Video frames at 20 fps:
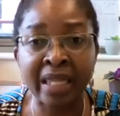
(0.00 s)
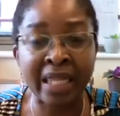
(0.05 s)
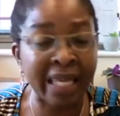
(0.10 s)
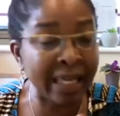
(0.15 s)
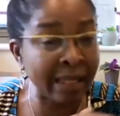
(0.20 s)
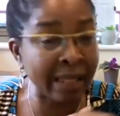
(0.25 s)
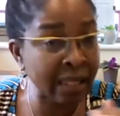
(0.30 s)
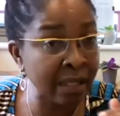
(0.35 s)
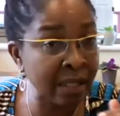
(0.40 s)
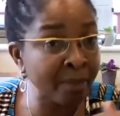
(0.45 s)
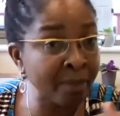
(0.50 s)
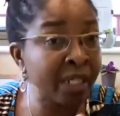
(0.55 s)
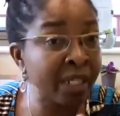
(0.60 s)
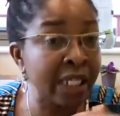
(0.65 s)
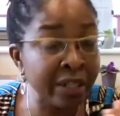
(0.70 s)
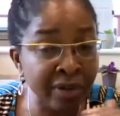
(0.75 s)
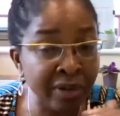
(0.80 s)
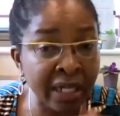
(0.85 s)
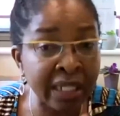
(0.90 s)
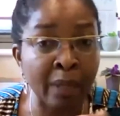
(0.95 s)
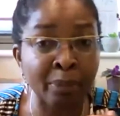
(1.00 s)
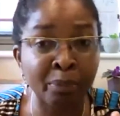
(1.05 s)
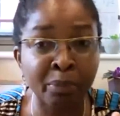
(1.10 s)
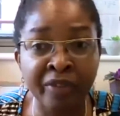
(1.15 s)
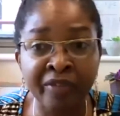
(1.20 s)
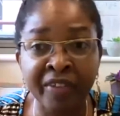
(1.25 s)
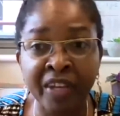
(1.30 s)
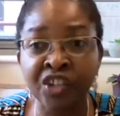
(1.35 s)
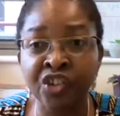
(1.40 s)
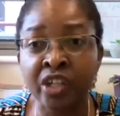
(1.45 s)
the material
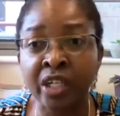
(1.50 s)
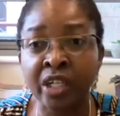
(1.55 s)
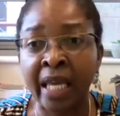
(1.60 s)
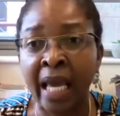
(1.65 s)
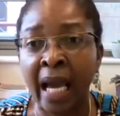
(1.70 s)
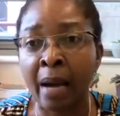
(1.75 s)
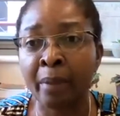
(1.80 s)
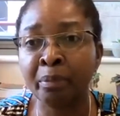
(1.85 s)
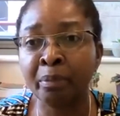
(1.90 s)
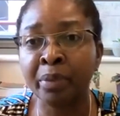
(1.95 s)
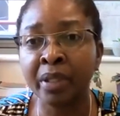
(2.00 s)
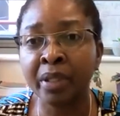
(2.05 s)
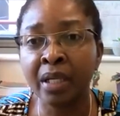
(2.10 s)
deprivation gap,